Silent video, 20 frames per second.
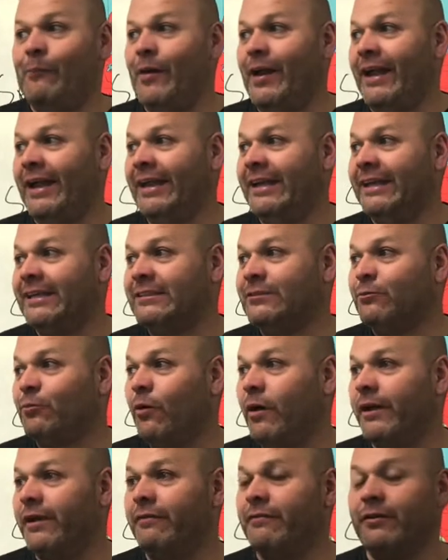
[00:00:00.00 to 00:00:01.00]
It is
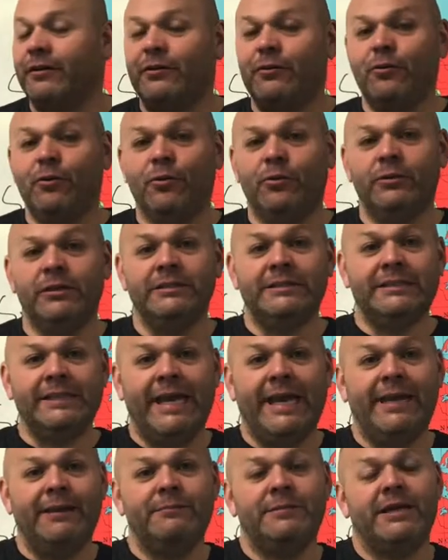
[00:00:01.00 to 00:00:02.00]
one of the coolest
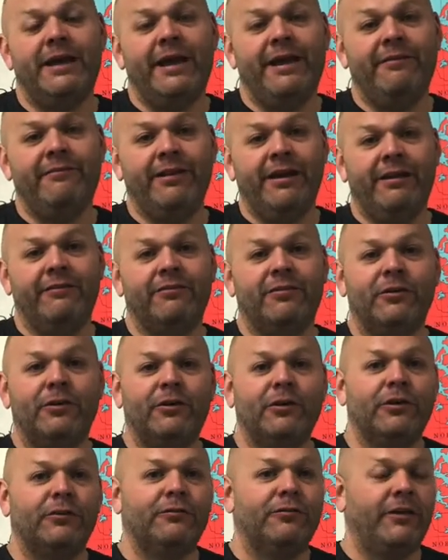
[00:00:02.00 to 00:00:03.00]
names I have ever
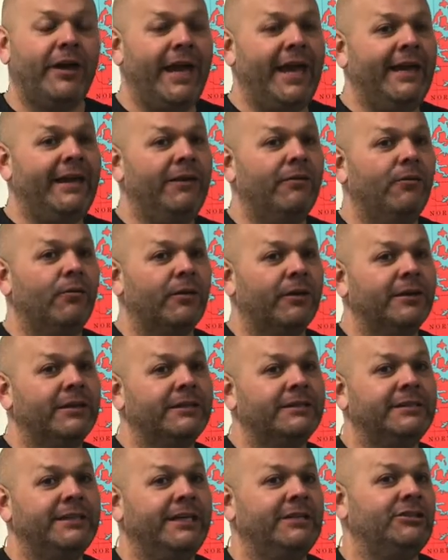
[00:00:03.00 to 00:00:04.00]
heard for any
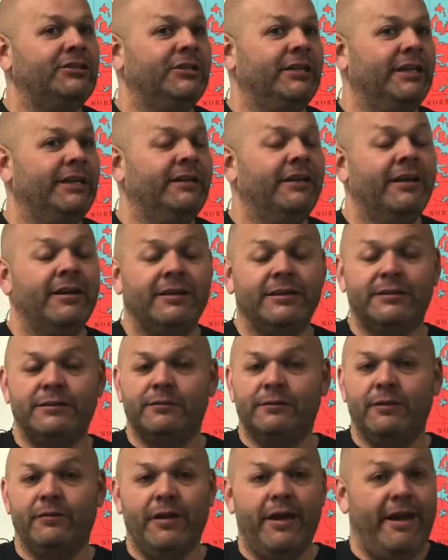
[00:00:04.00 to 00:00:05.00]
organization
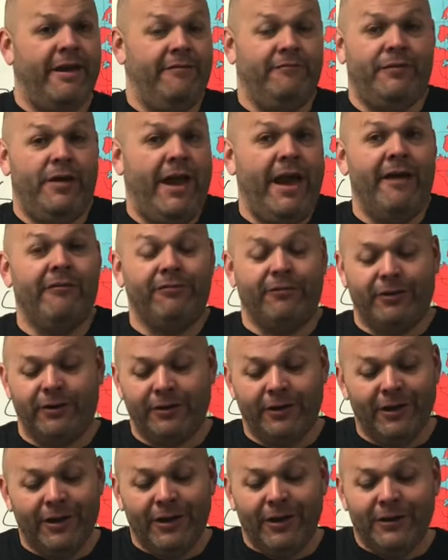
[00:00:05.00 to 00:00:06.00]
ever.